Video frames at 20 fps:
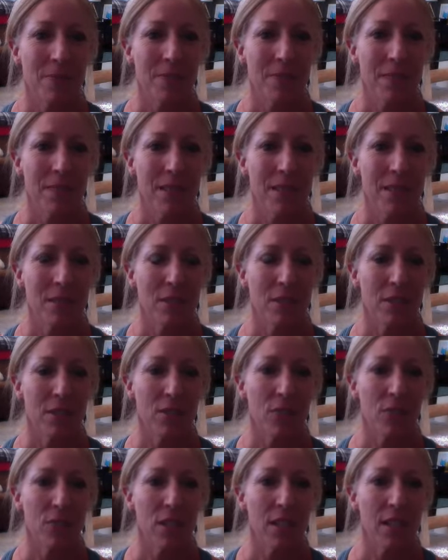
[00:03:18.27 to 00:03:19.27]
Notice
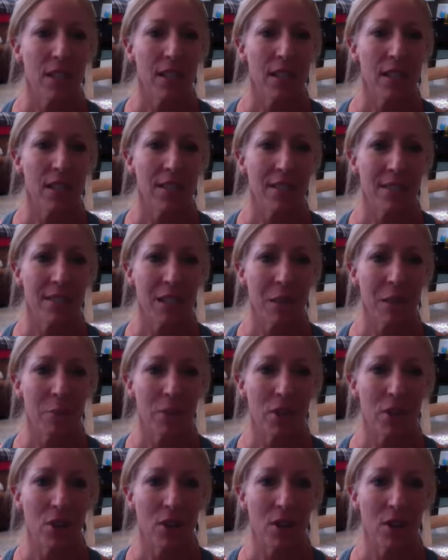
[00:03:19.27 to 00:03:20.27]
feelings come
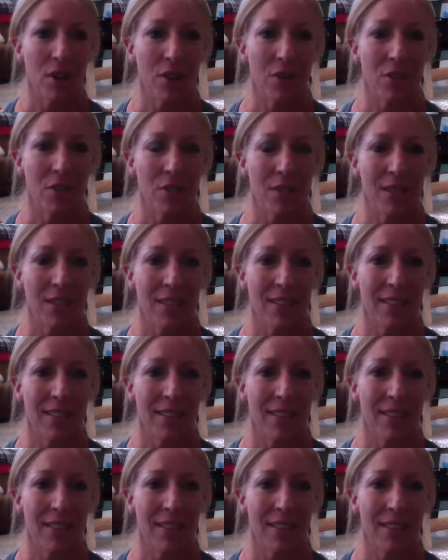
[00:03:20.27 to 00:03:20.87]
and go,